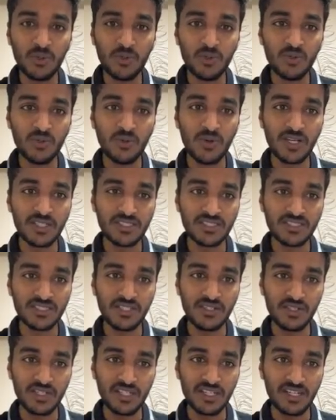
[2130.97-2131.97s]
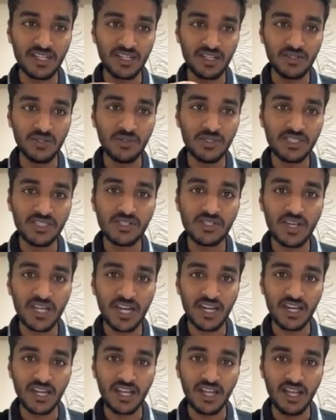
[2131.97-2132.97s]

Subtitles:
who is your